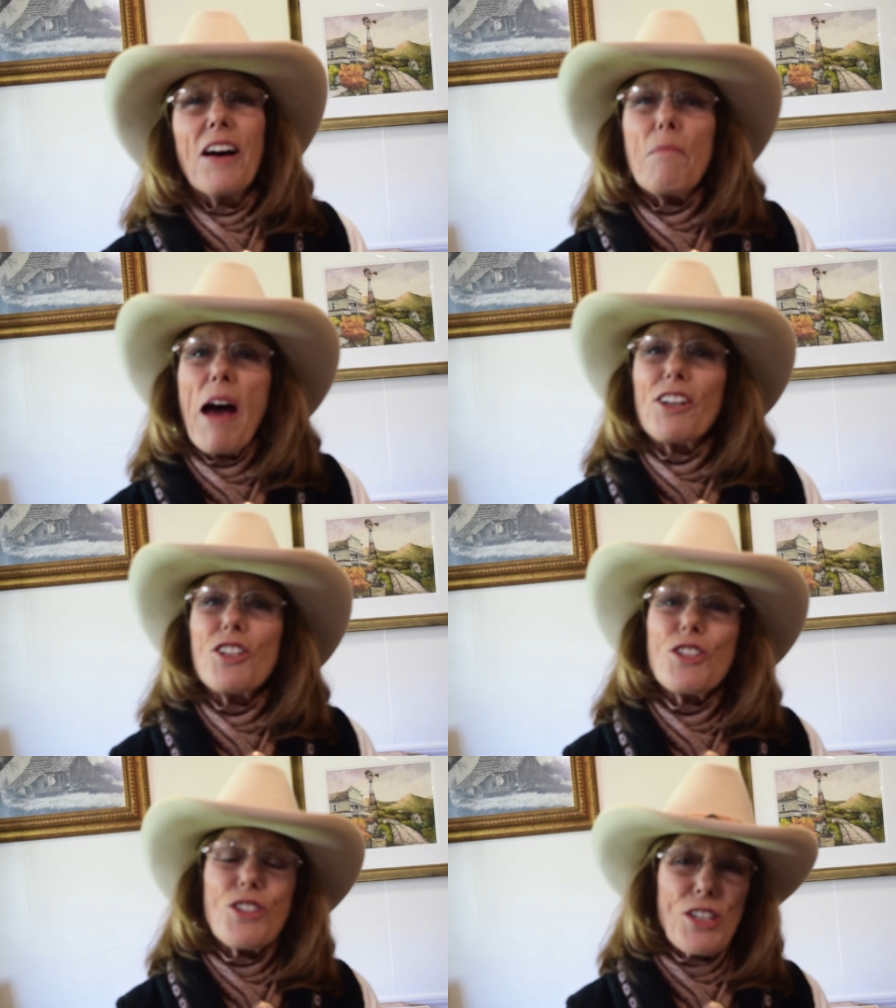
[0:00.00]

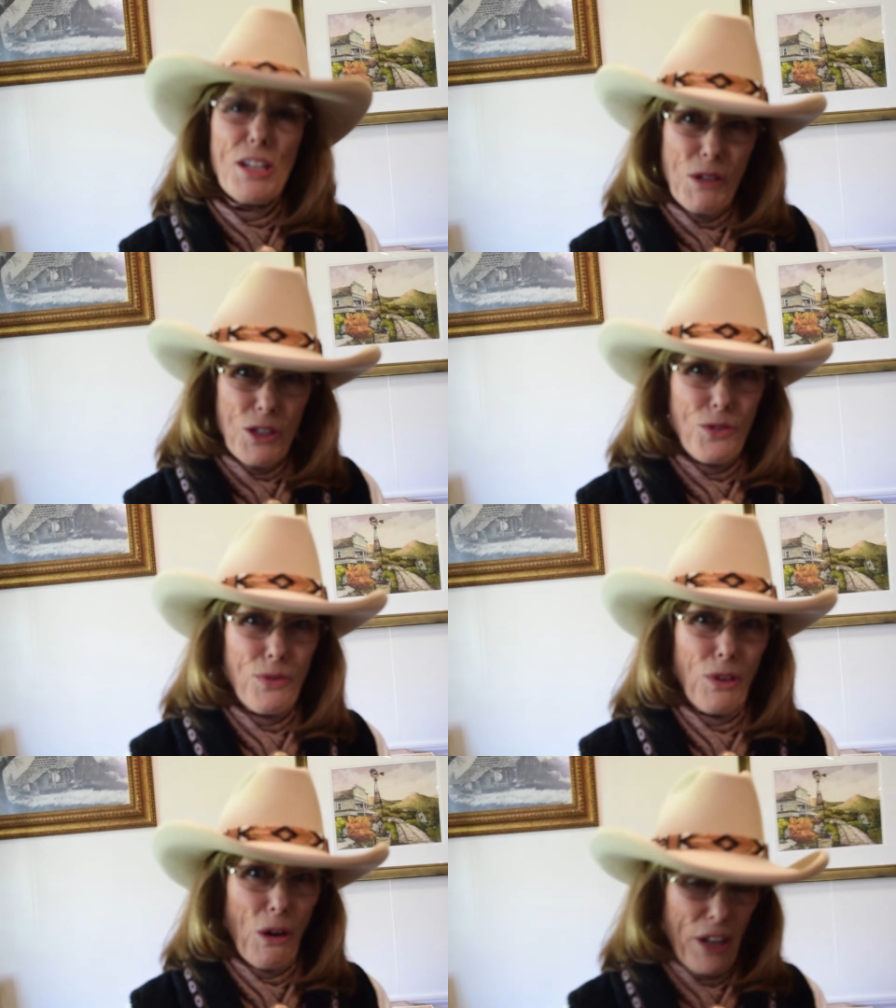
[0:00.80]
Madison Siemens
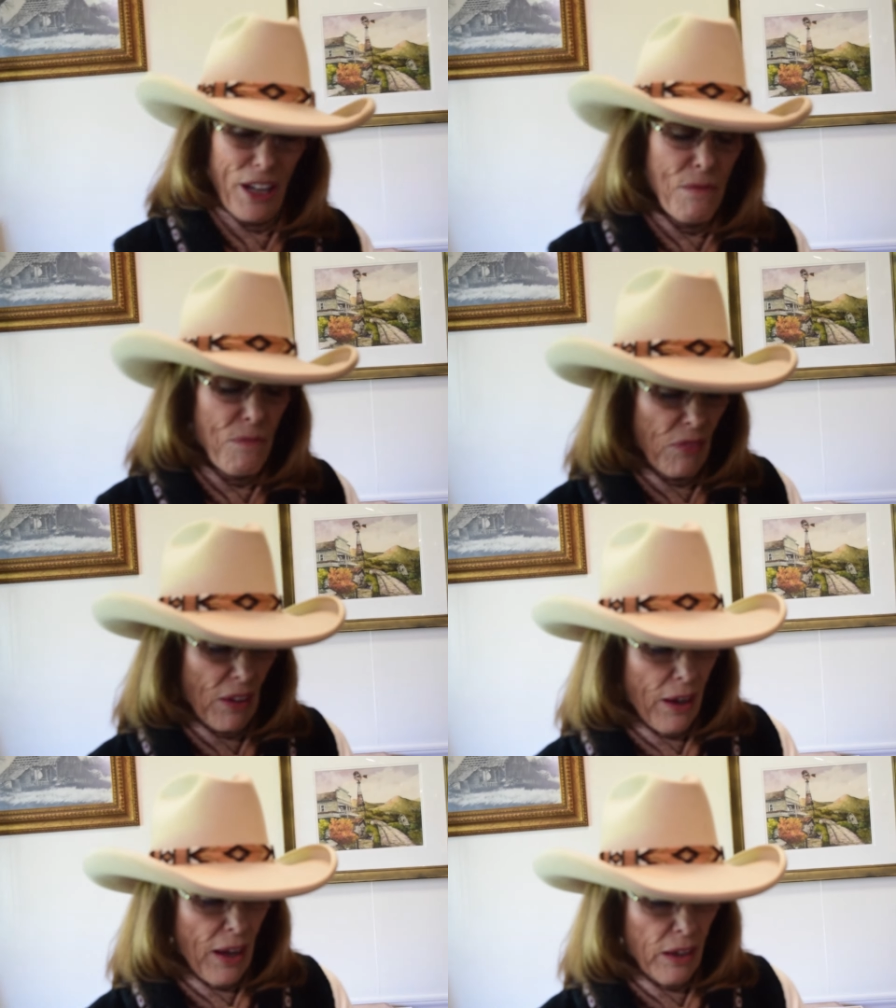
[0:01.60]
wrote it,
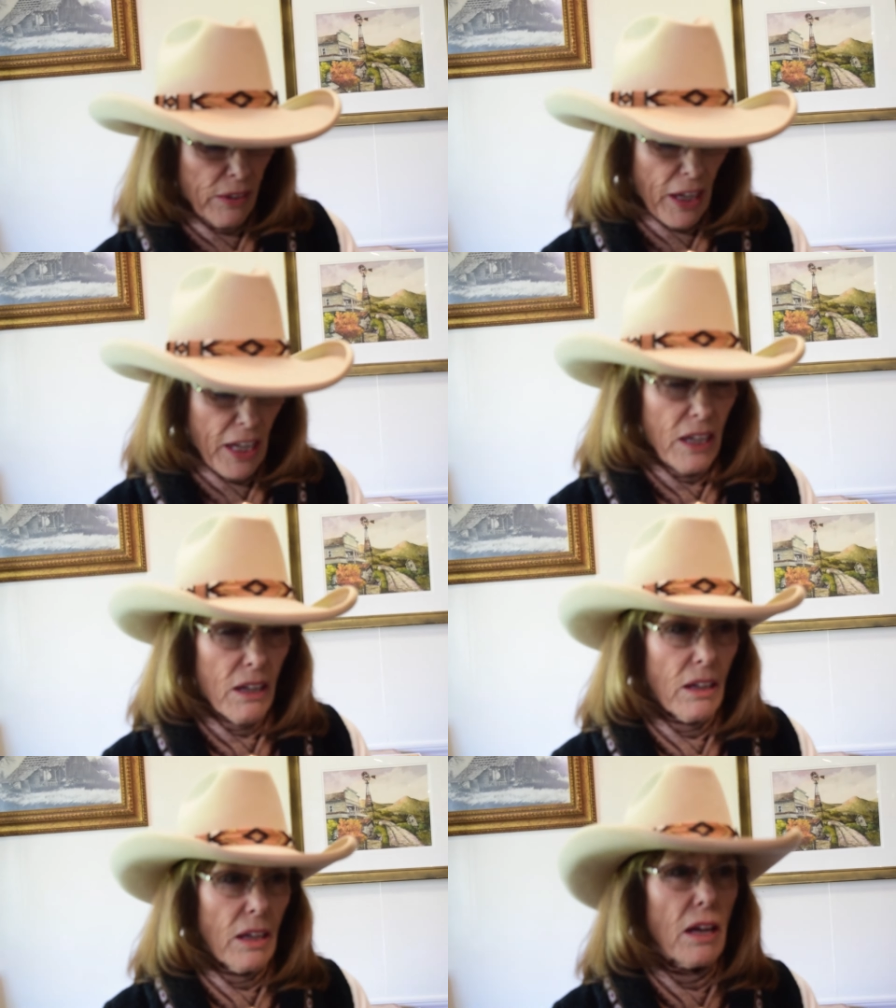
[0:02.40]
and
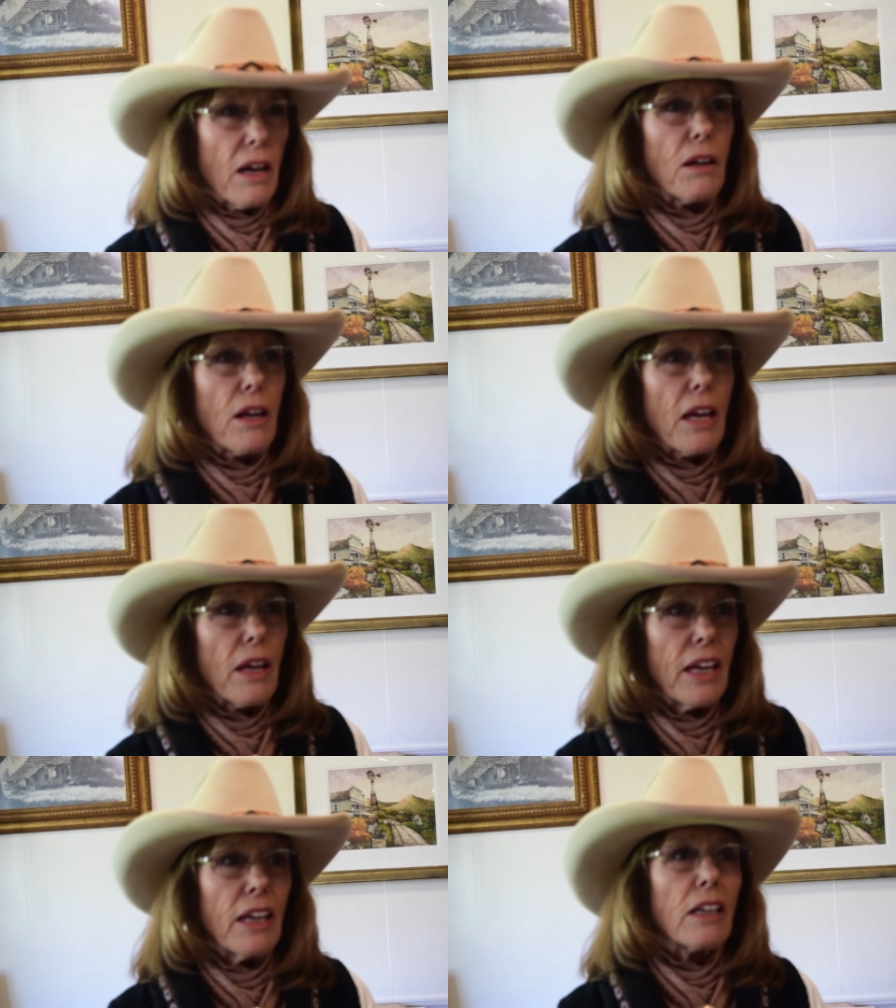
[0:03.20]
he
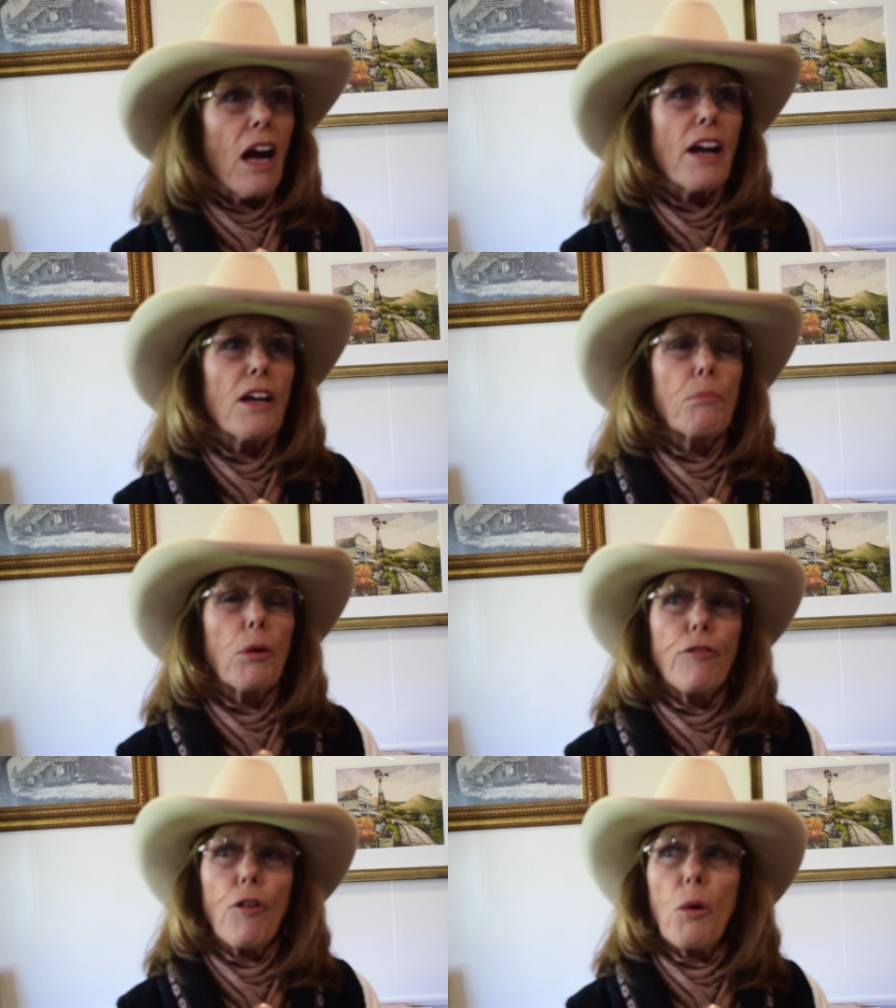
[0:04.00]
and I
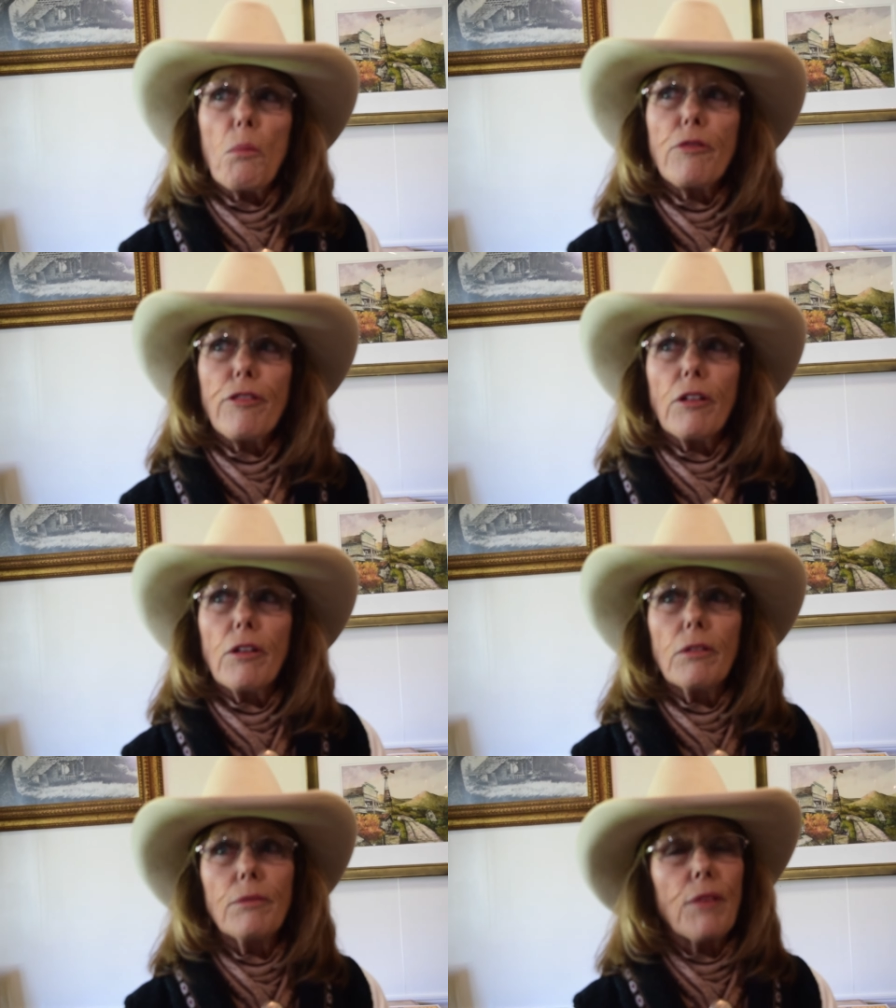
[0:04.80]
performed
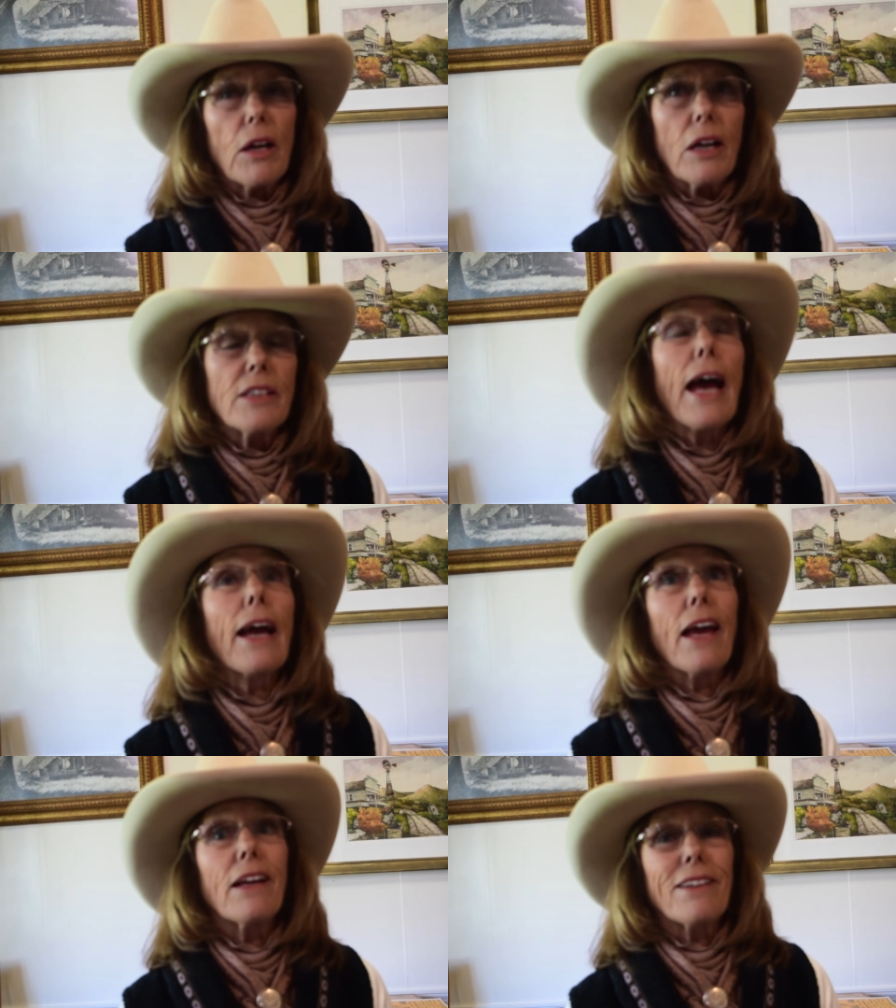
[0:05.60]
for a
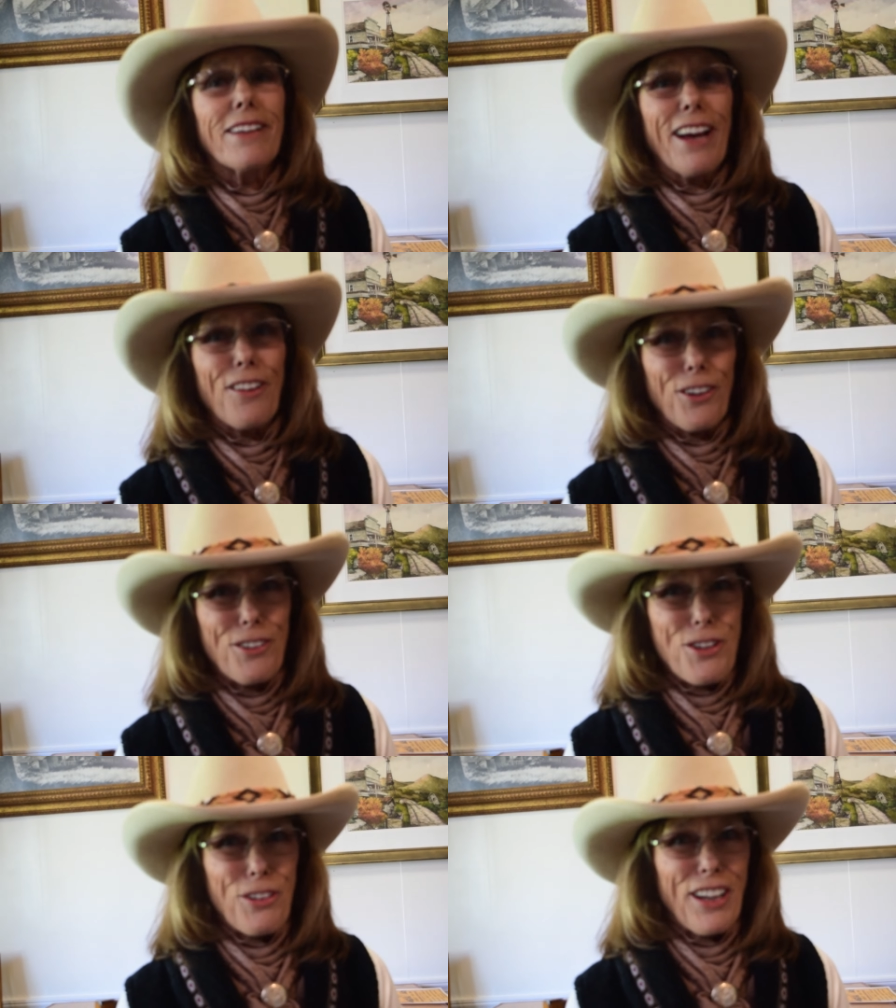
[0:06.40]
decade together
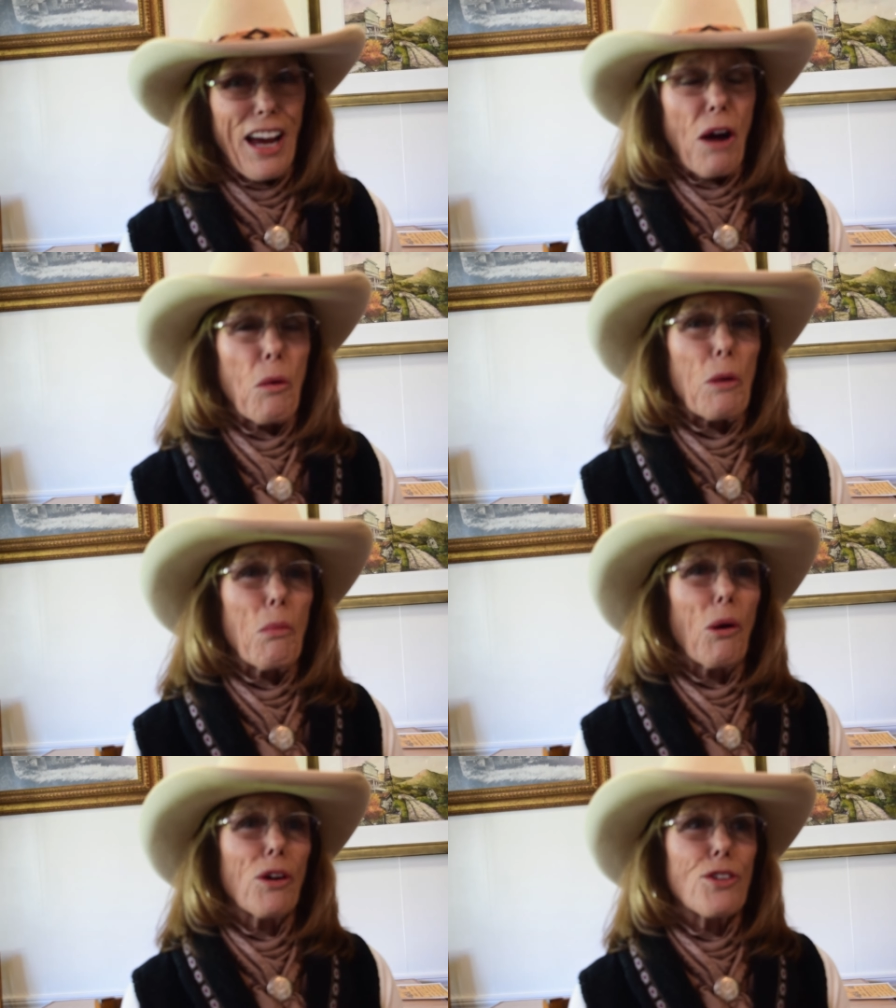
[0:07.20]
doing cowboy
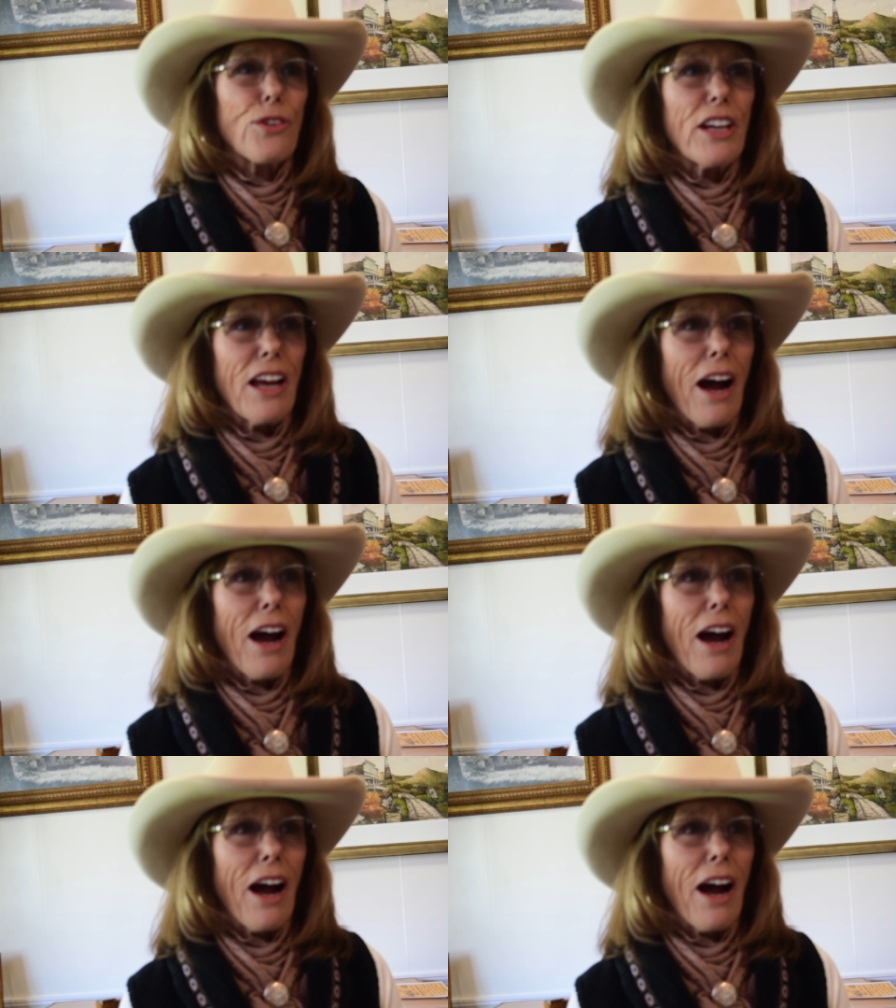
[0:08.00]
poetry.